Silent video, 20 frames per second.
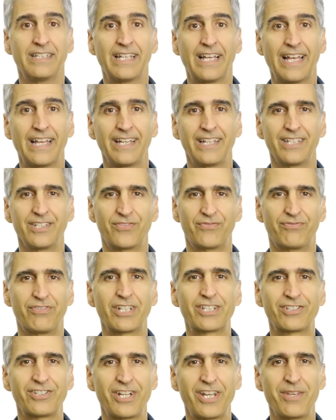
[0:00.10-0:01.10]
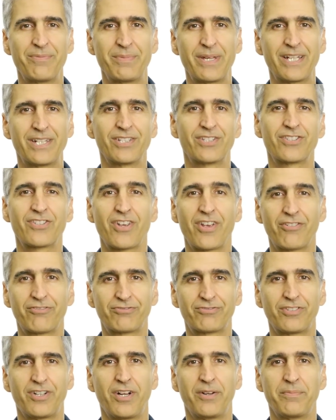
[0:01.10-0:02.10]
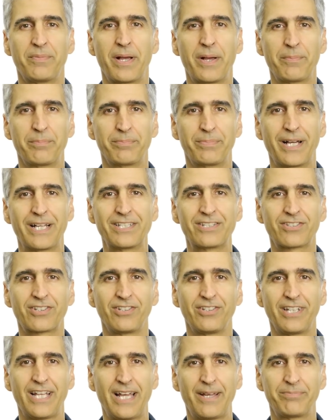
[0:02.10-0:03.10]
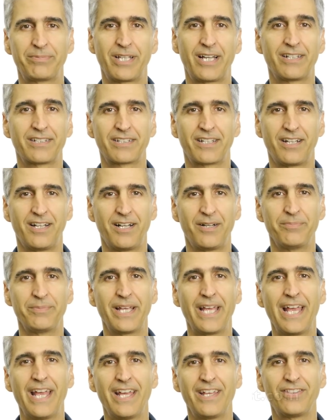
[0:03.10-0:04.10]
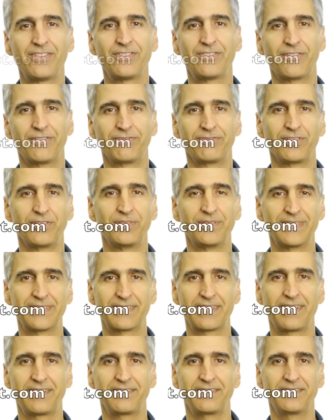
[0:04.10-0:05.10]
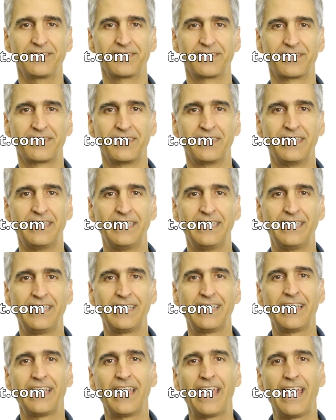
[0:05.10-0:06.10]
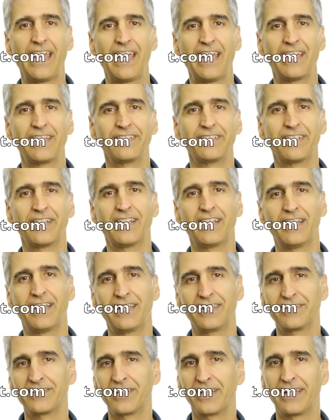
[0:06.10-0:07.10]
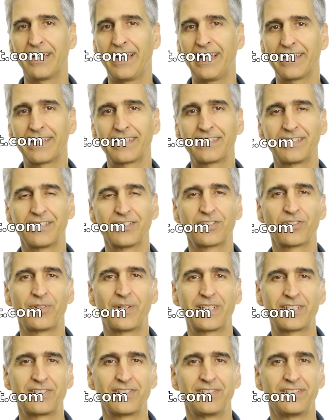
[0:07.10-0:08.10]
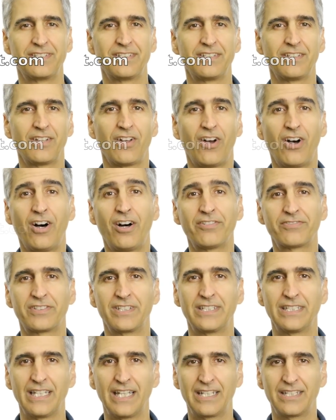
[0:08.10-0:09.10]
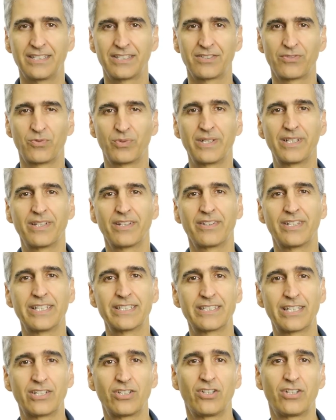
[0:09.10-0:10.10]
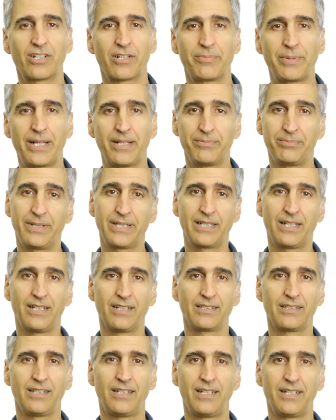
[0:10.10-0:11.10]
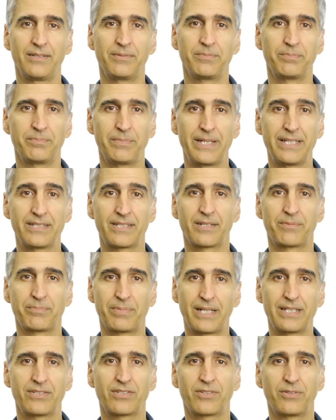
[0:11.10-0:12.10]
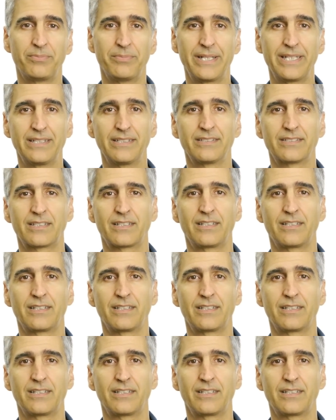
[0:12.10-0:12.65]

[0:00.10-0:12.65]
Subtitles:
Hey, it's Victor Jimenez from BicycleLab.com and The Fluent Cyclist. And I get this question often, and it's one of the things I talk about in my online basic bicycle maintenance